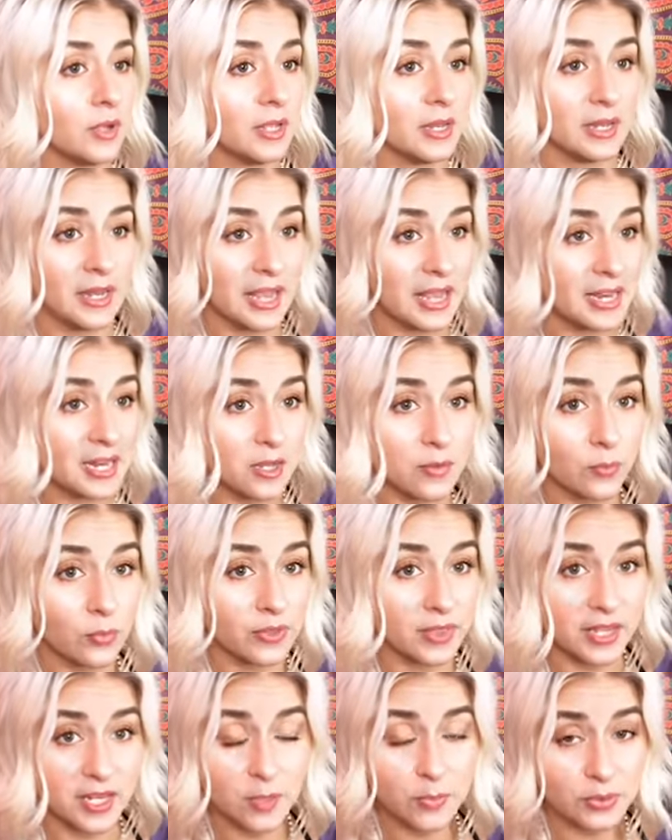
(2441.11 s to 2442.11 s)
an 80,
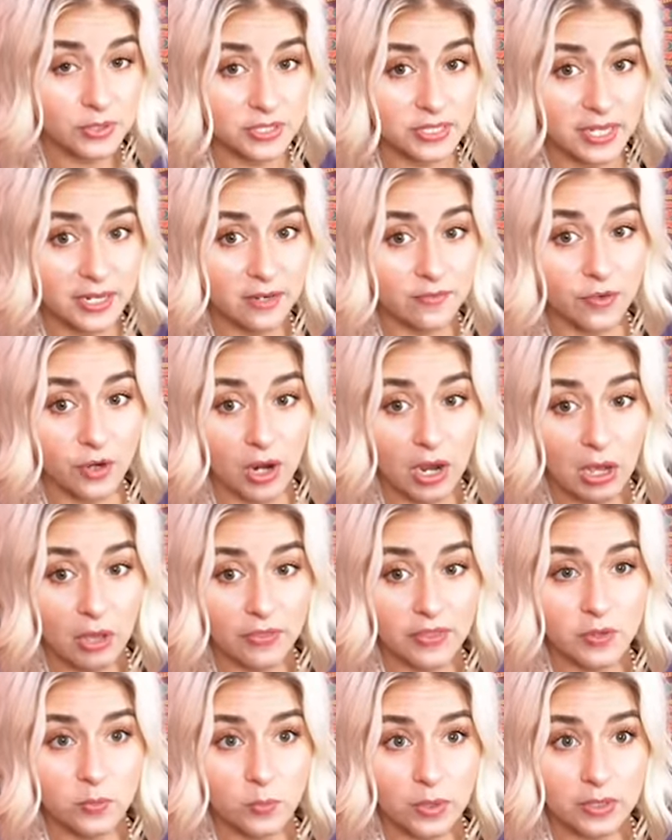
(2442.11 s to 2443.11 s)
with 80% of your
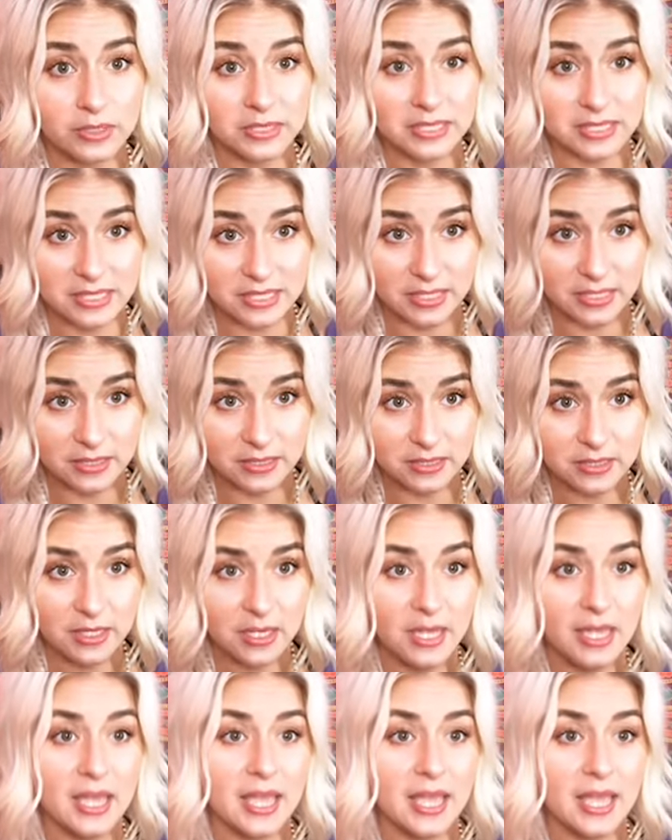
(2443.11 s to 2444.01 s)
health and wellness needs.